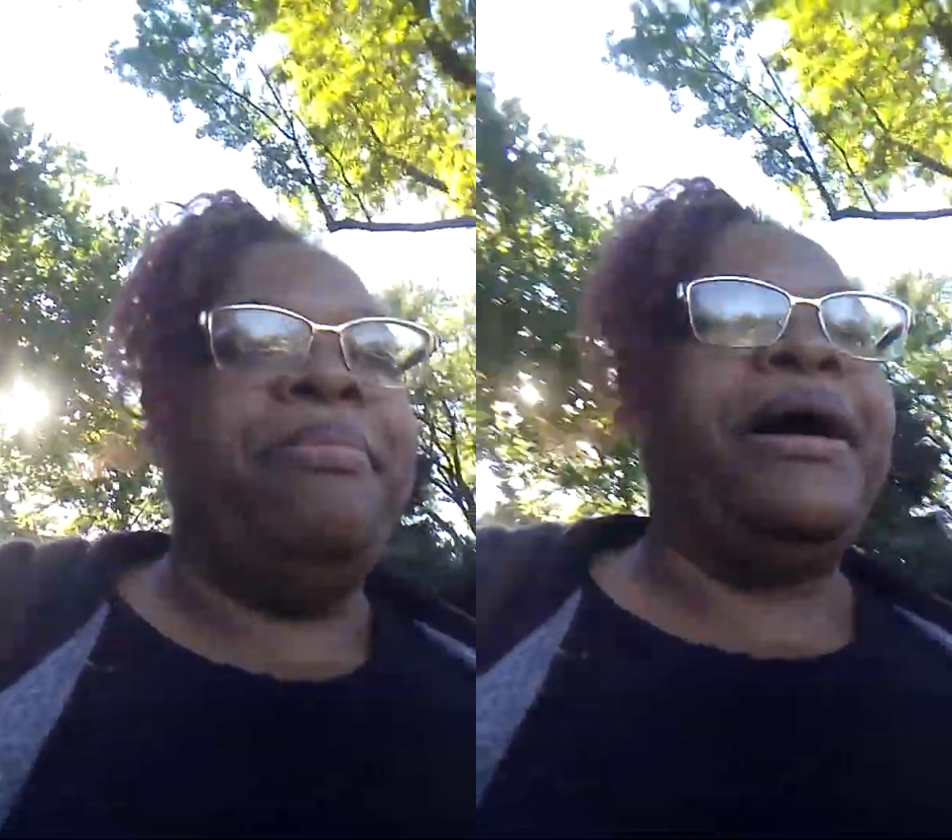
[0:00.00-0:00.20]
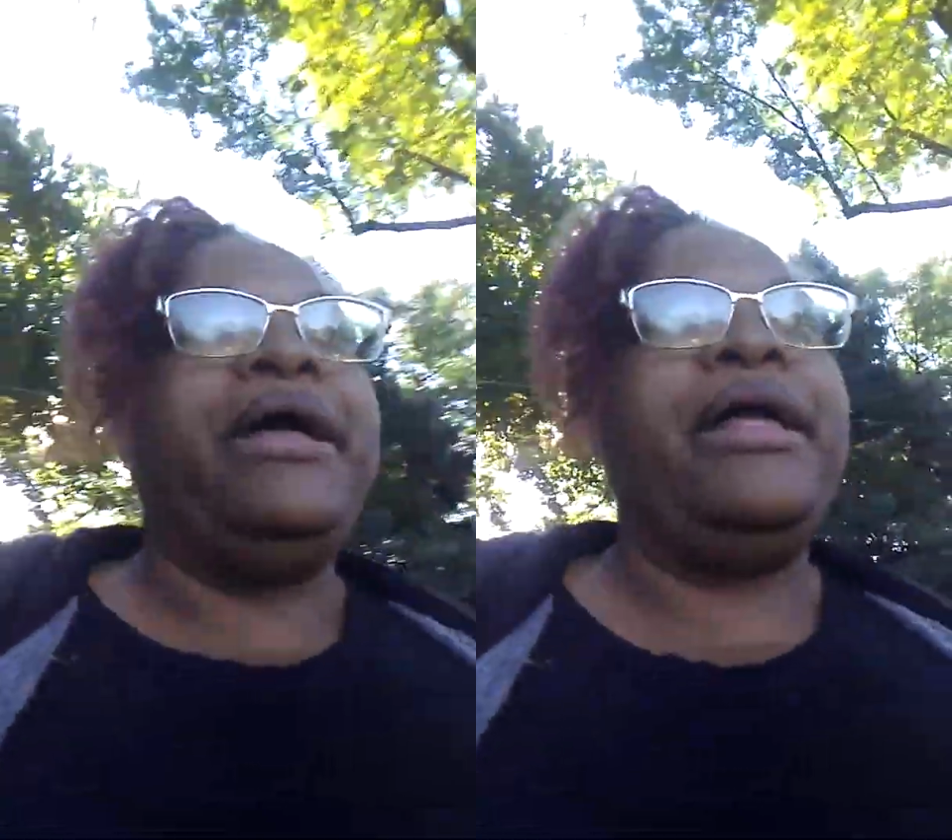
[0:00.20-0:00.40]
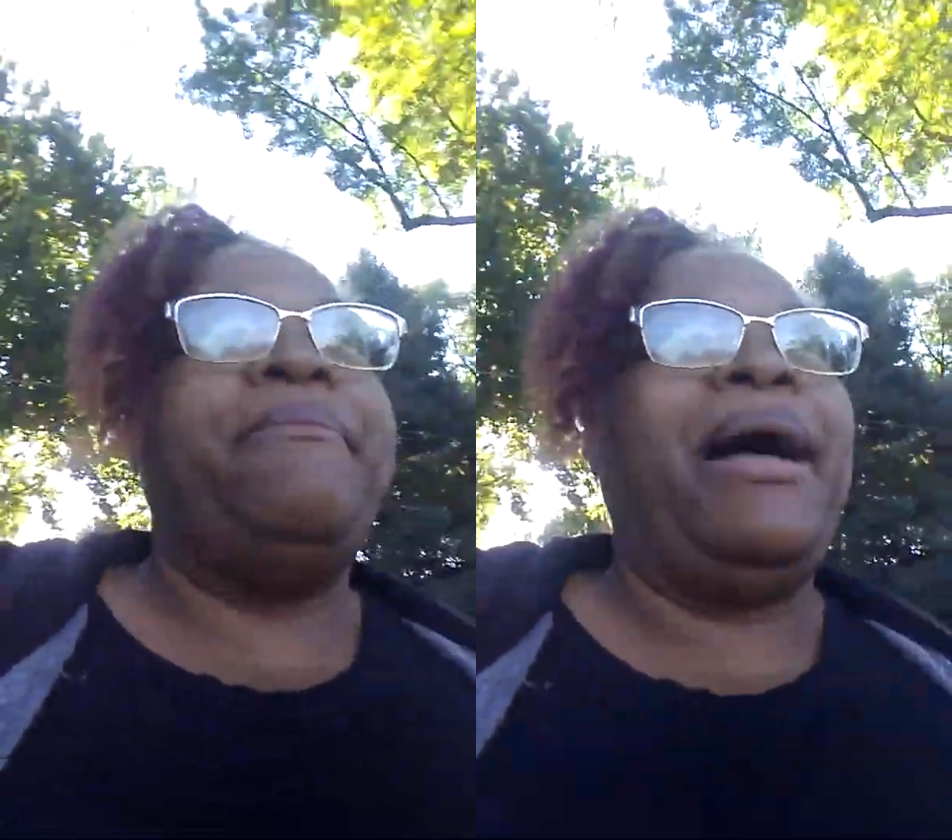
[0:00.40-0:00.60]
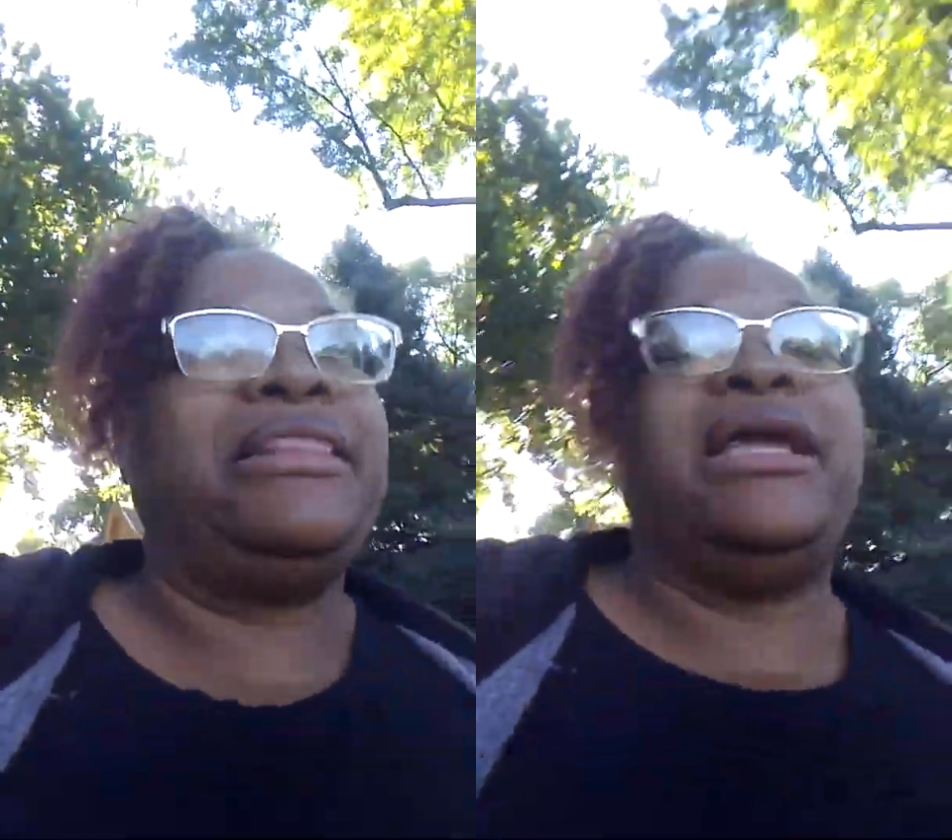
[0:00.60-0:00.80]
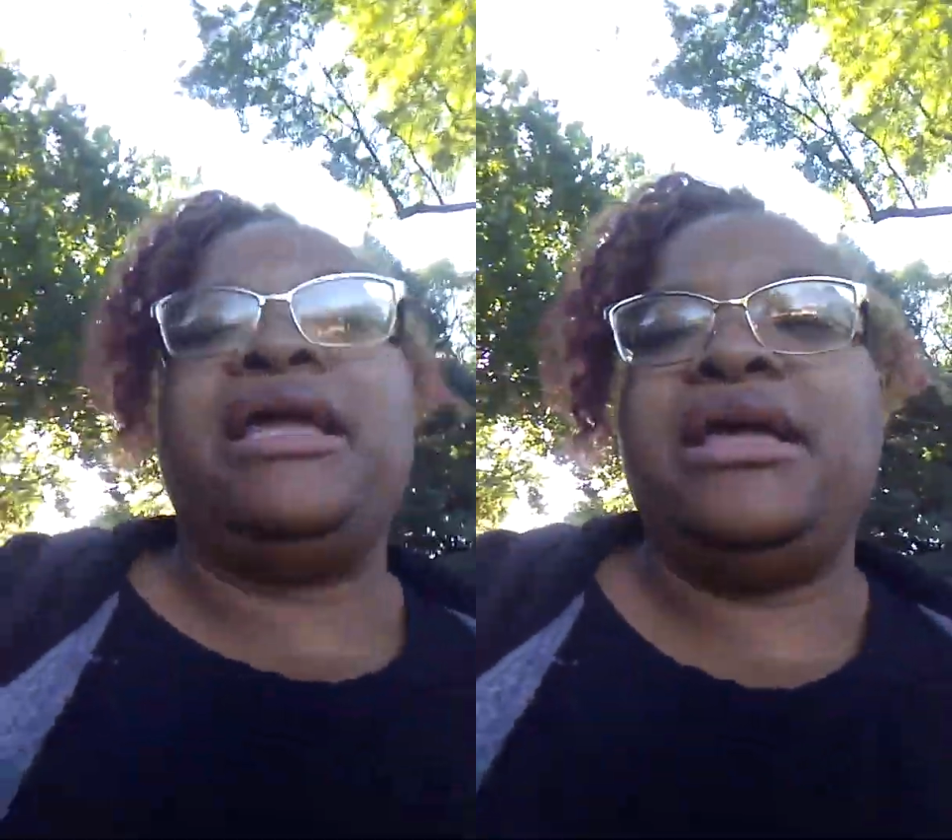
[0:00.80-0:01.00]
But my
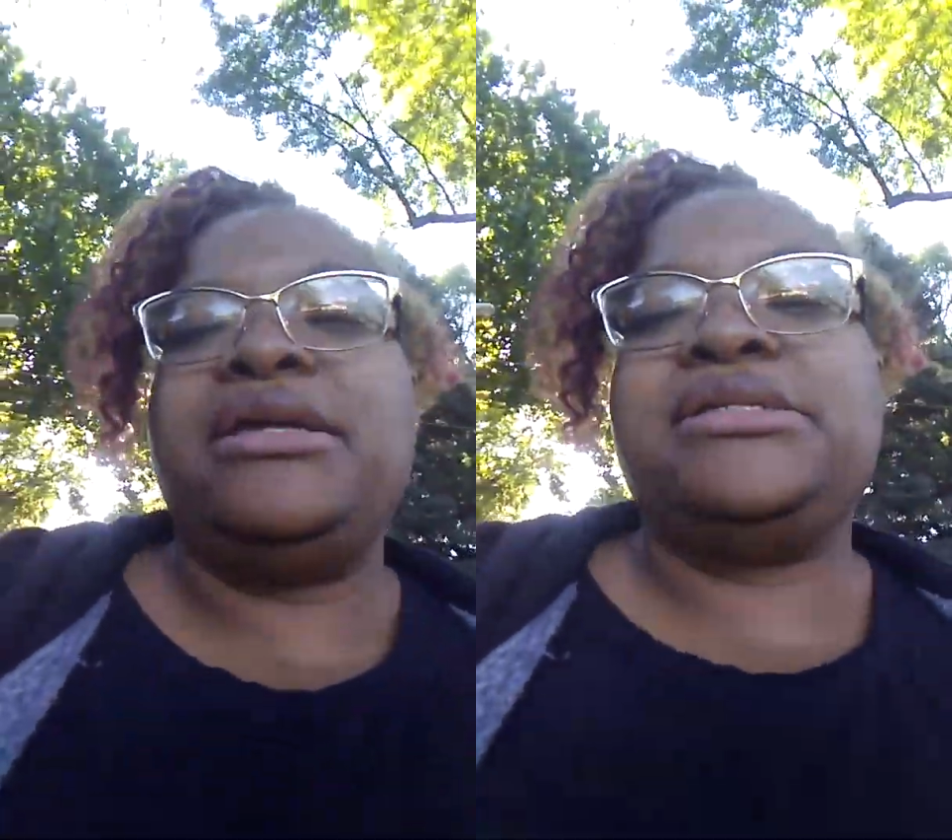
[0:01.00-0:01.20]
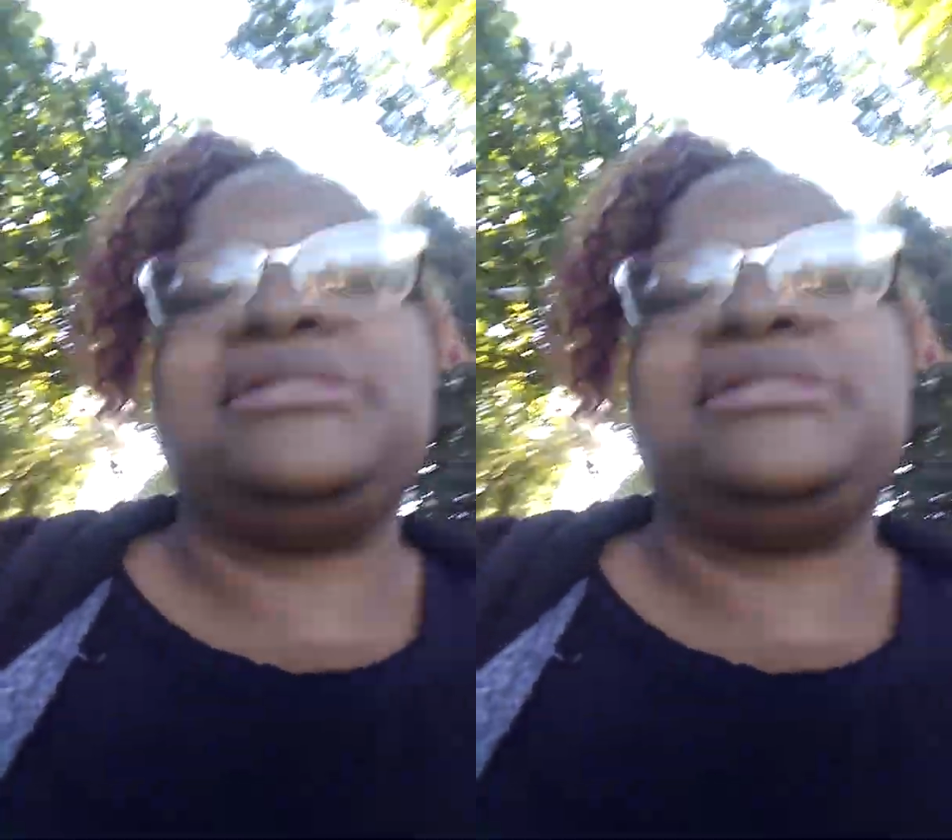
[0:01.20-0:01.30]
thing is,